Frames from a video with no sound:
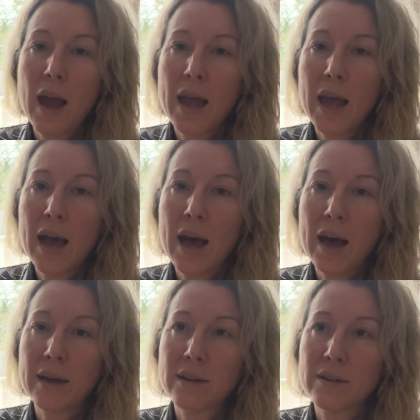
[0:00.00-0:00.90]

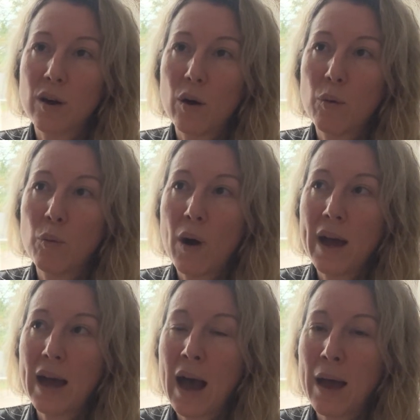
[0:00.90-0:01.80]
and
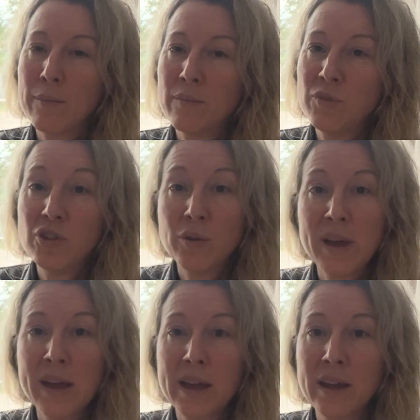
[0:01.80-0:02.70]
what I'm
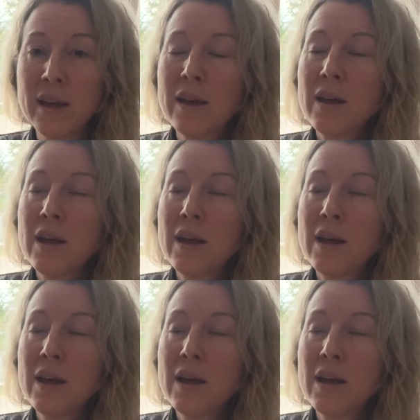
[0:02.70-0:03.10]
doing